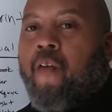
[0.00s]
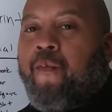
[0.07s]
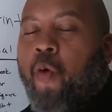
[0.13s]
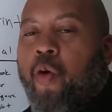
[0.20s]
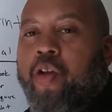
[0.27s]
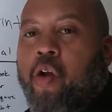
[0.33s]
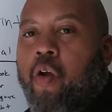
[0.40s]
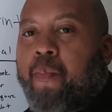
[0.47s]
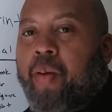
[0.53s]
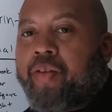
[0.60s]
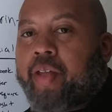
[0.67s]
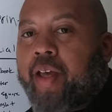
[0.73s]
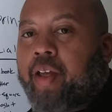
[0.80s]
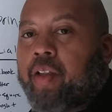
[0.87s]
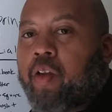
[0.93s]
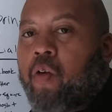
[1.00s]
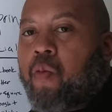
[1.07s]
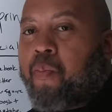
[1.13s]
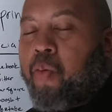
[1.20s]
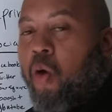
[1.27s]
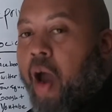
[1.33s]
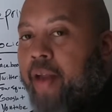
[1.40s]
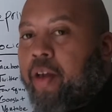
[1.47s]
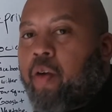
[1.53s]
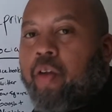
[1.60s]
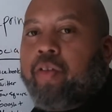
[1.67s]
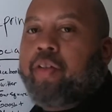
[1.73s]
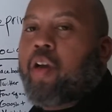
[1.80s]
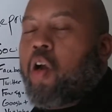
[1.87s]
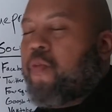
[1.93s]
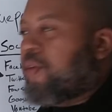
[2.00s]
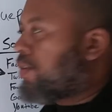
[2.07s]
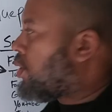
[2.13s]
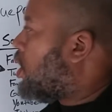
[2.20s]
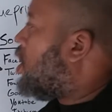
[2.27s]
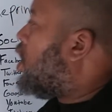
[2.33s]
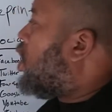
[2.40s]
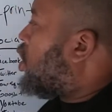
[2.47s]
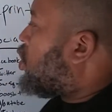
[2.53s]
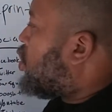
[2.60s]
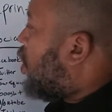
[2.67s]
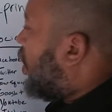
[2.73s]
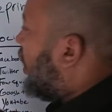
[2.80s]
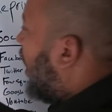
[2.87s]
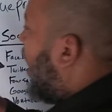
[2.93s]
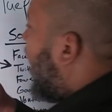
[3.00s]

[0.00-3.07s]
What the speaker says: for your particular product or service, you're going to